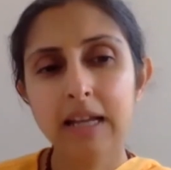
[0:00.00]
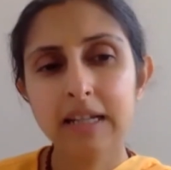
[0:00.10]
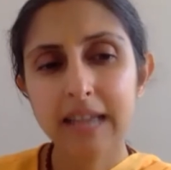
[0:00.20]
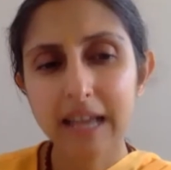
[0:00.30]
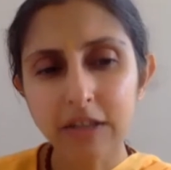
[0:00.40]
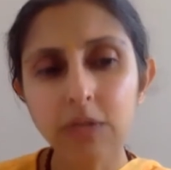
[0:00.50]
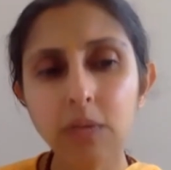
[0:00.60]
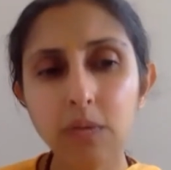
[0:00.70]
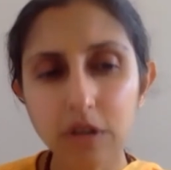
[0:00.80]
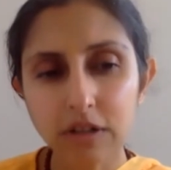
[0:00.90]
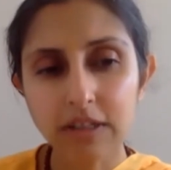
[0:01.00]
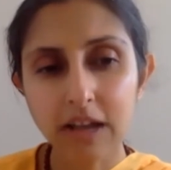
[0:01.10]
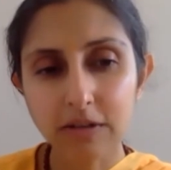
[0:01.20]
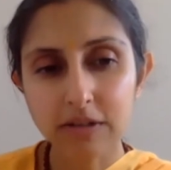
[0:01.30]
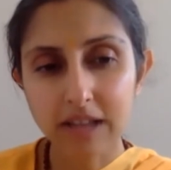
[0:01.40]
Can the world
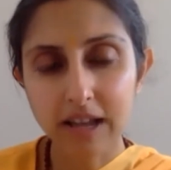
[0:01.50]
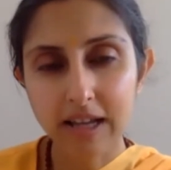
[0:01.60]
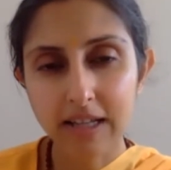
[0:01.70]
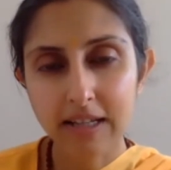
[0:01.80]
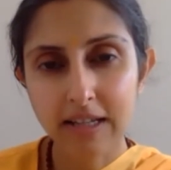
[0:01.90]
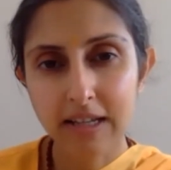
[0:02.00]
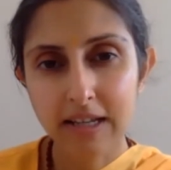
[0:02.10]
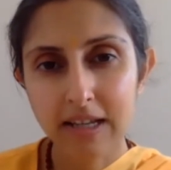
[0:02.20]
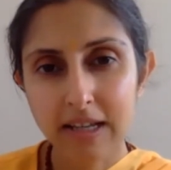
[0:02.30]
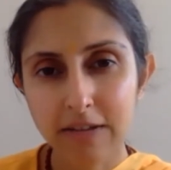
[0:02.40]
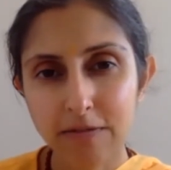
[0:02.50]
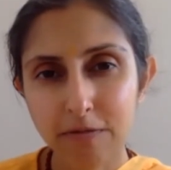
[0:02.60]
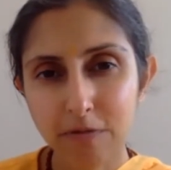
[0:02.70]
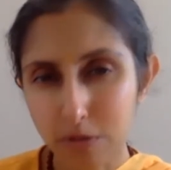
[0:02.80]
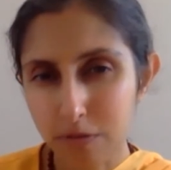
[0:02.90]
outside
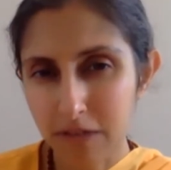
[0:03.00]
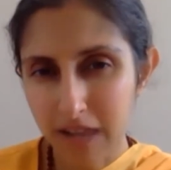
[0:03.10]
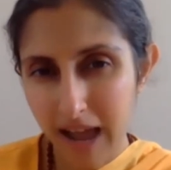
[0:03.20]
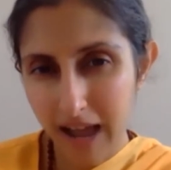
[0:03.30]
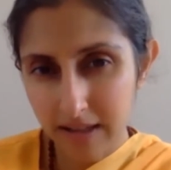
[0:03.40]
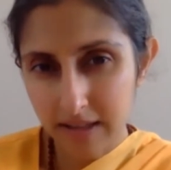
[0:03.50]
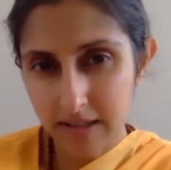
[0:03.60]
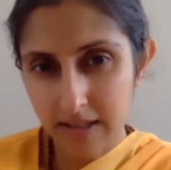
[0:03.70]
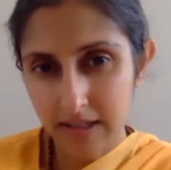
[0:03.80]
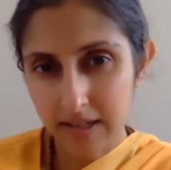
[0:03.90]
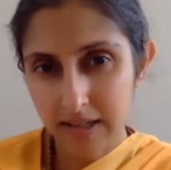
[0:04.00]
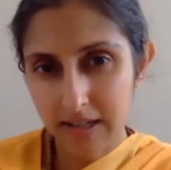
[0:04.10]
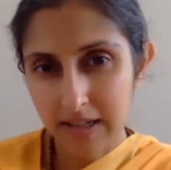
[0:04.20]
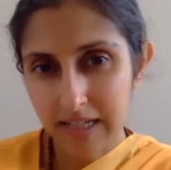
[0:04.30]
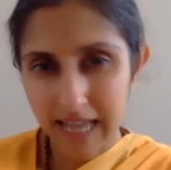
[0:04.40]
fulfill us?
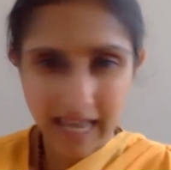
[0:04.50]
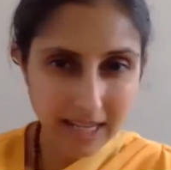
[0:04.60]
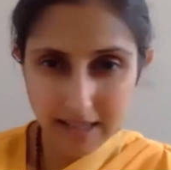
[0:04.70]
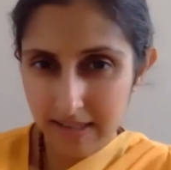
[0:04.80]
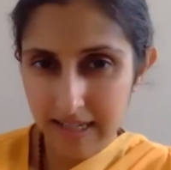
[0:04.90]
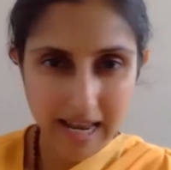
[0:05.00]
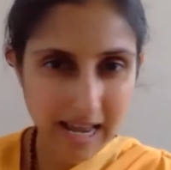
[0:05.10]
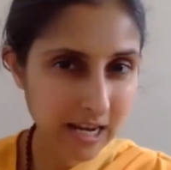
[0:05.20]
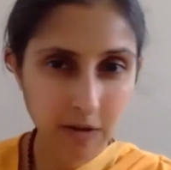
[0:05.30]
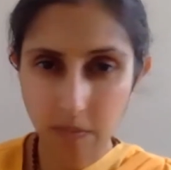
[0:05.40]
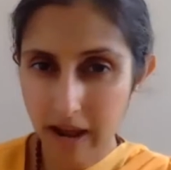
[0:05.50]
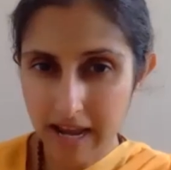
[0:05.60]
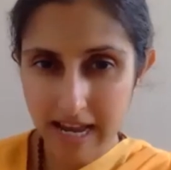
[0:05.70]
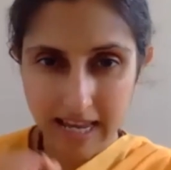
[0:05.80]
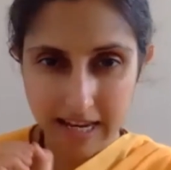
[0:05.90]
Can it in any
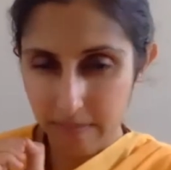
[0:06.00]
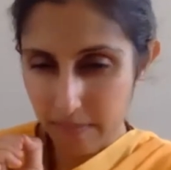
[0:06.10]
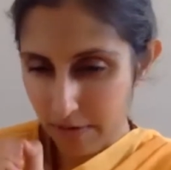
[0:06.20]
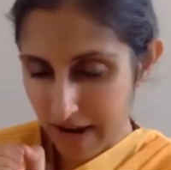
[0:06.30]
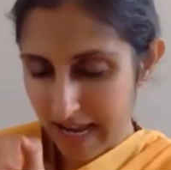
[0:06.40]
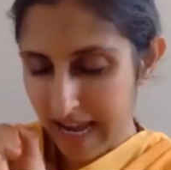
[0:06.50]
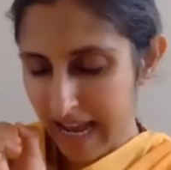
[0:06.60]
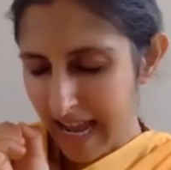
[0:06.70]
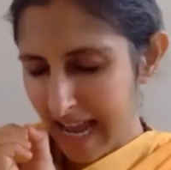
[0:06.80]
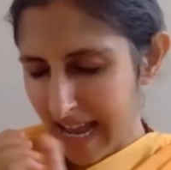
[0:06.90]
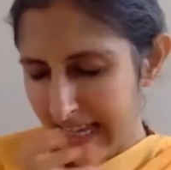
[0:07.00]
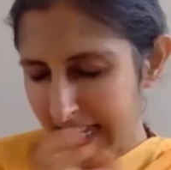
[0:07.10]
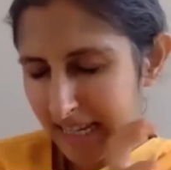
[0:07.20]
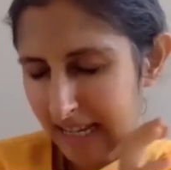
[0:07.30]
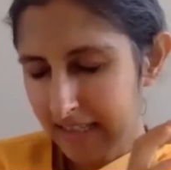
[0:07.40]
way, can it bring
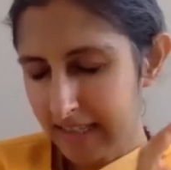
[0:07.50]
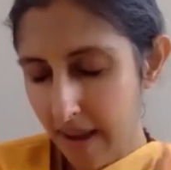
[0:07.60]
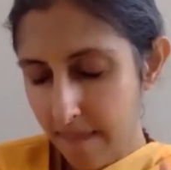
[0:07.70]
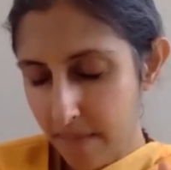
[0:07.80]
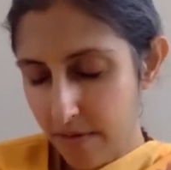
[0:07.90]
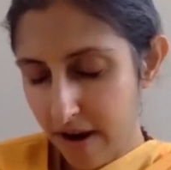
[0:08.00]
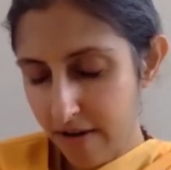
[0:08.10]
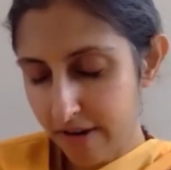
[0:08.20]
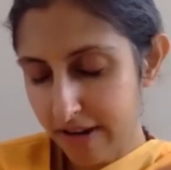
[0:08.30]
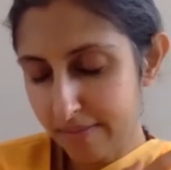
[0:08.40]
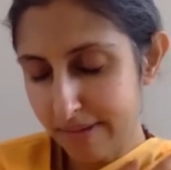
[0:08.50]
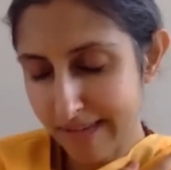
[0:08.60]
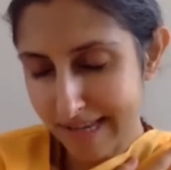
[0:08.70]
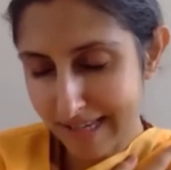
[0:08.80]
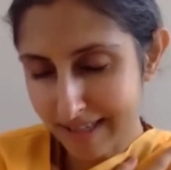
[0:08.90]
any temporary
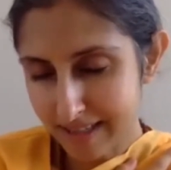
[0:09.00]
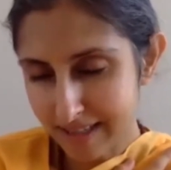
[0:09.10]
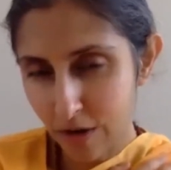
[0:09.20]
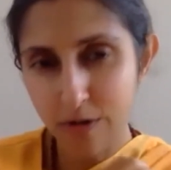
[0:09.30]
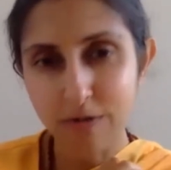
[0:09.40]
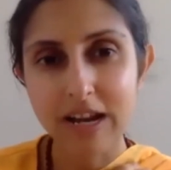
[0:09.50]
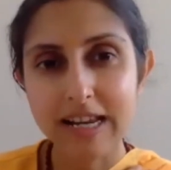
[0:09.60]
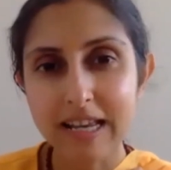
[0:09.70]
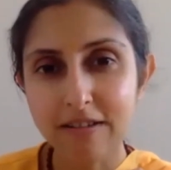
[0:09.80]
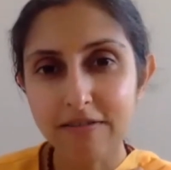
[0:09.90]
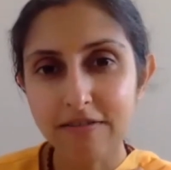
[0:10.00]
peace or relief?